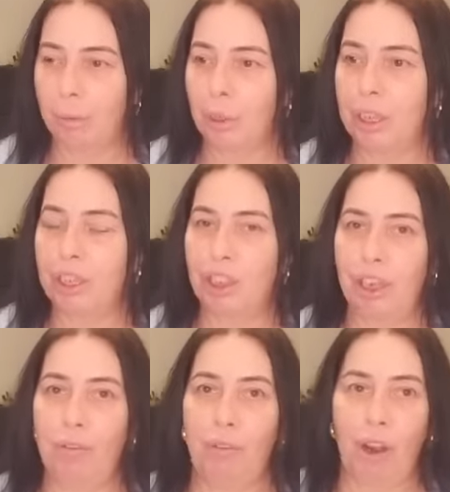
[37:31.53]
I'm going to
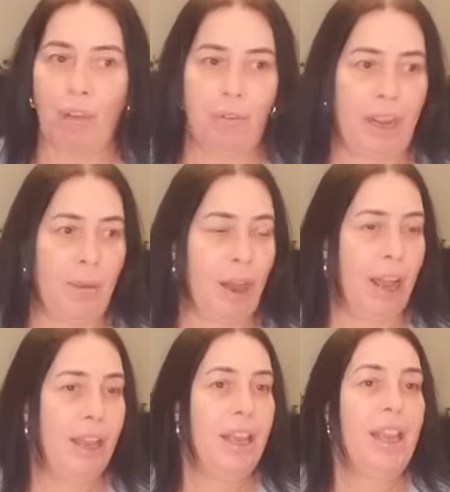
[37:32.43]
chill for half an
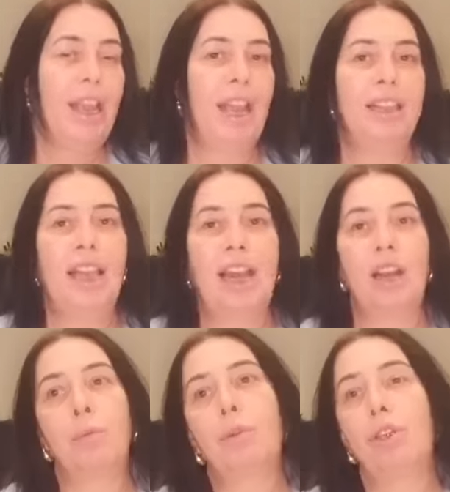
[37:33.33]
hour and then
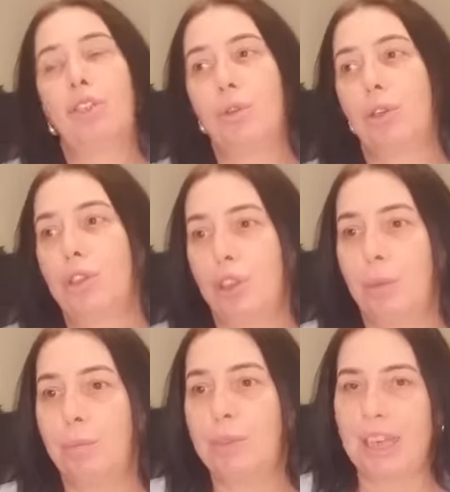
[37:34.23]
I'm going to do us
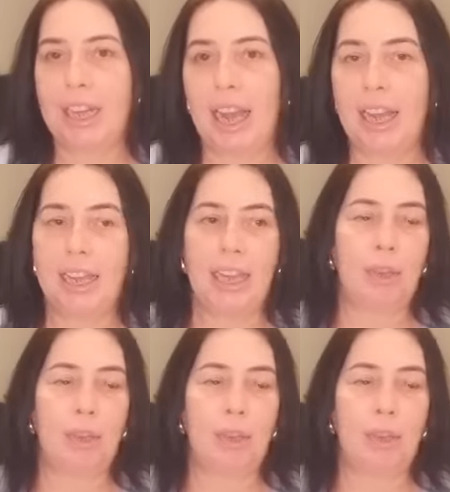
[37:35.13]
some dinner,